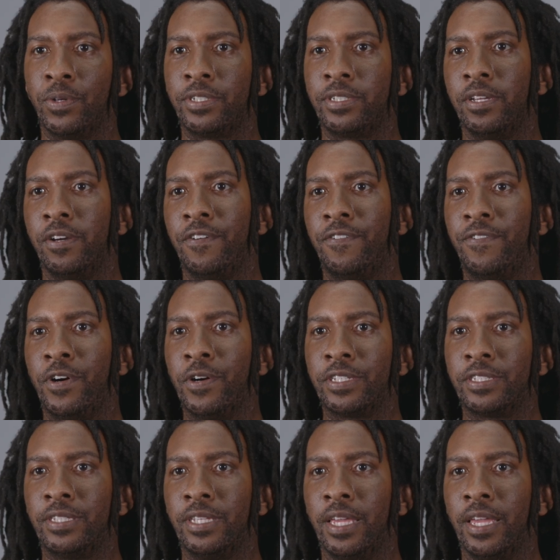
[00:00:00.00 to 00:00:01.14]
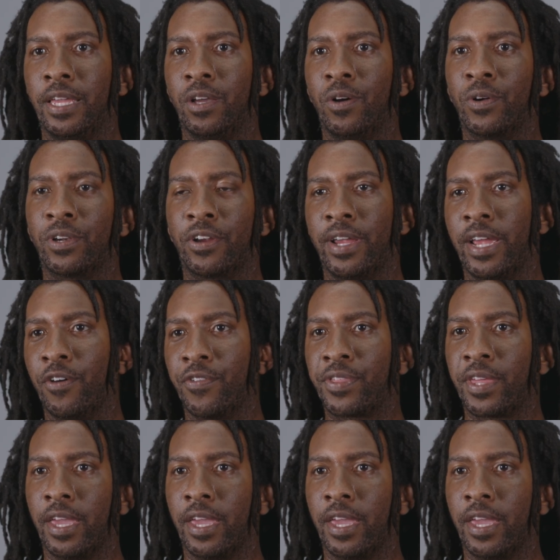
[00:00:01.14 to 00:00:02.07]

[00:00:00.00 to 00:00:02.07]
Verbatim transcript: We're still focusing on our health